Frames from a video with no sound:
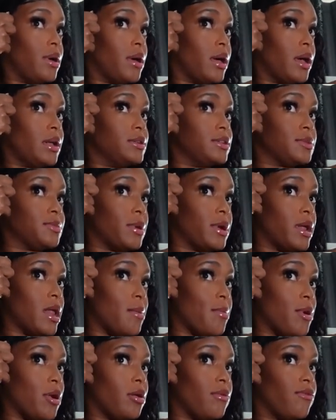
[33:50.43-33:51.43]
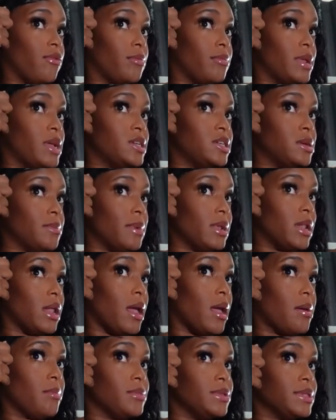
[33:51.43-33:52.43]
I just sprayed that perfume that shit, but they
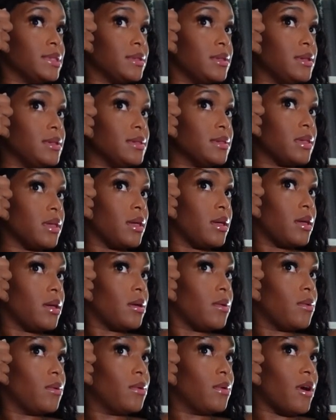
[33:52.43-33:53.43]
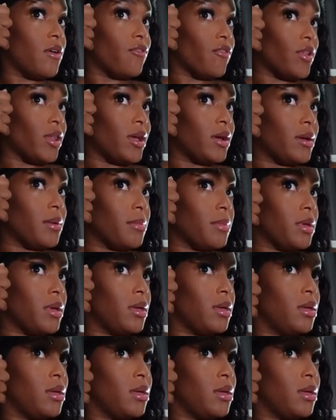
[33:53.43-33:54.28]
had me sneezing. Ooh, I feel it coming.